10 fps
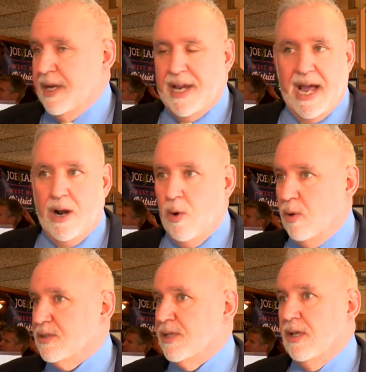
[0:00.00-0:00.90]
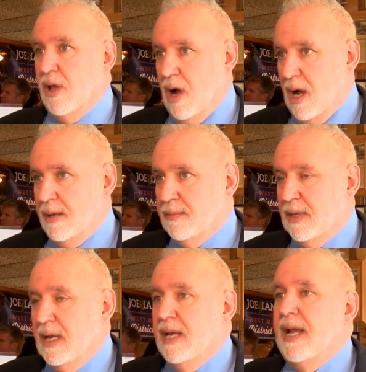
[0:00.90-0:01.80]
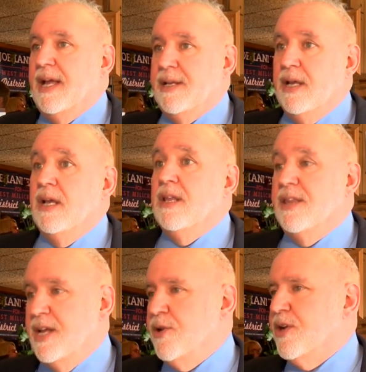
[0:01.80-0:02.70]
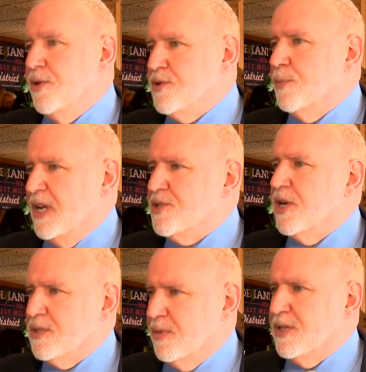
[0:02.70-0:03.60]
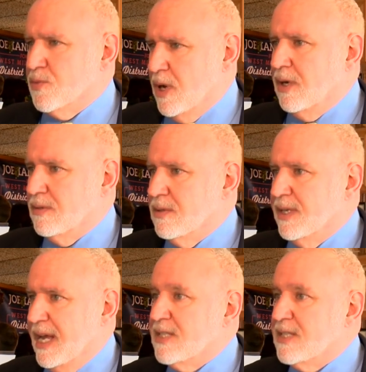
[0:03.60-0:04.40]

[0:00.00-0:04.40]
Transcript: Got to hold to the law, and then you can use your best judgment as well.